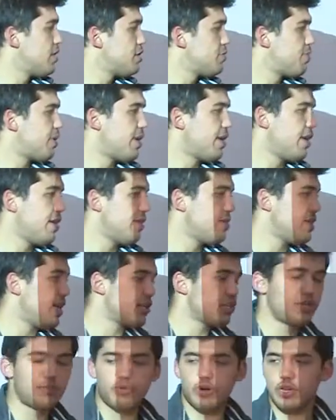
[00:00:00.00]
part here is
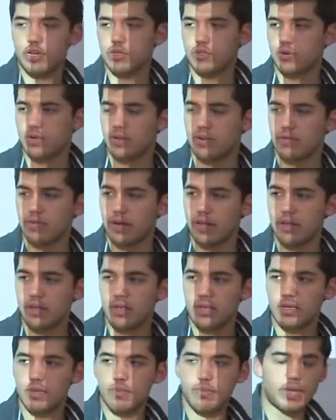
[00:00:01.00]
actually pretty intuitive, right?
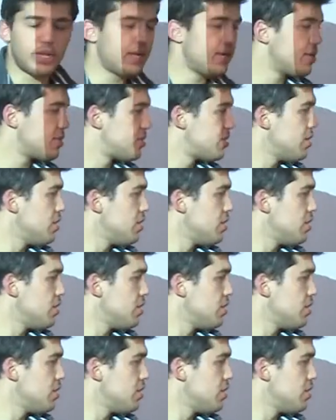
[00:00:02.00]
Because